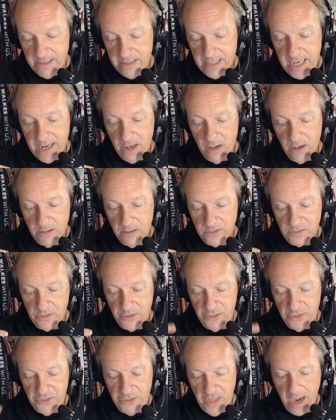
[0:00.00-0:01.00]
They host
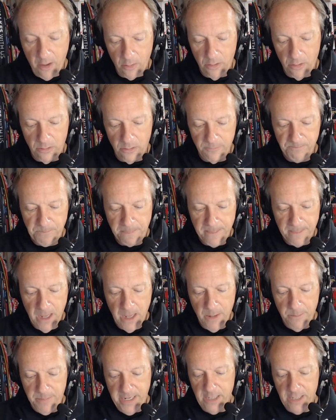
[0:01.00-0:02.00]
Therrell.
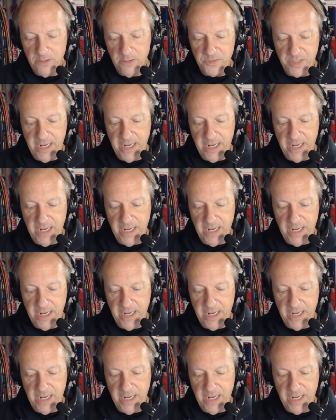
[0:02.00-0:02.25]
Pierce